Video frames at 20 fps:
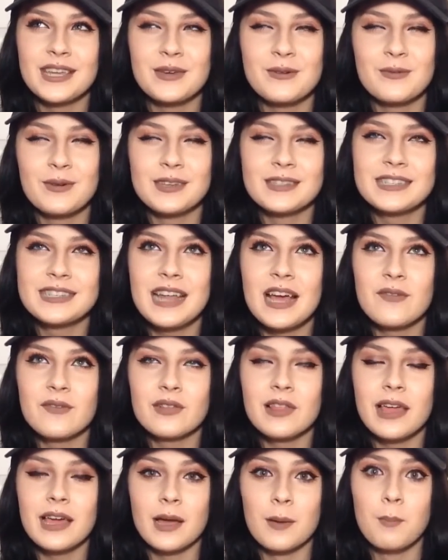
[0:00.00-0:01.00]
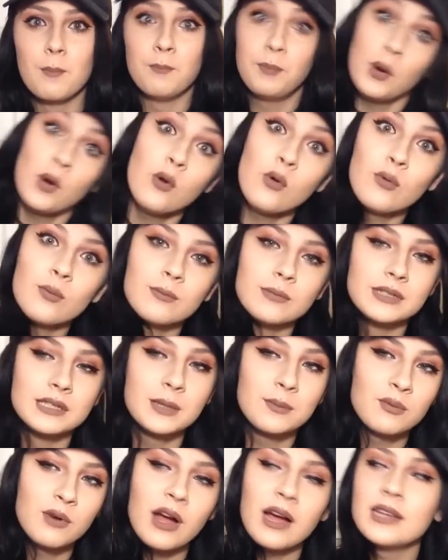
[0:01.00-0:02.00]
It wasn't ever like a boom
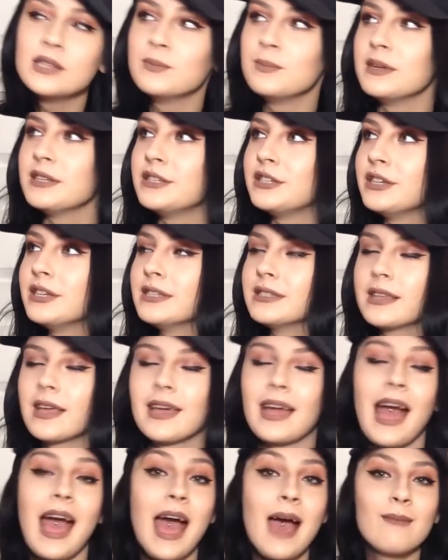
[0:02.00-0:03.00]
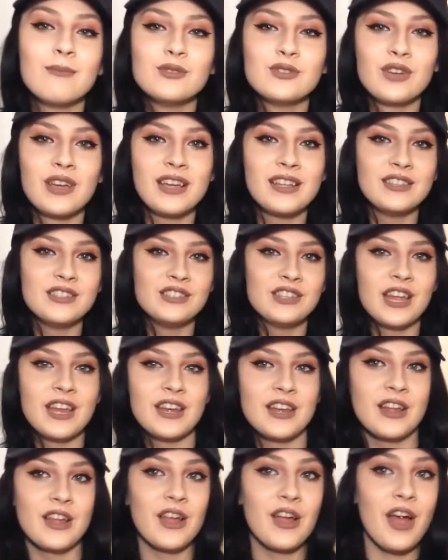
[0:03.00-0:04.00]
surprise, bitches. Like I'm transgender.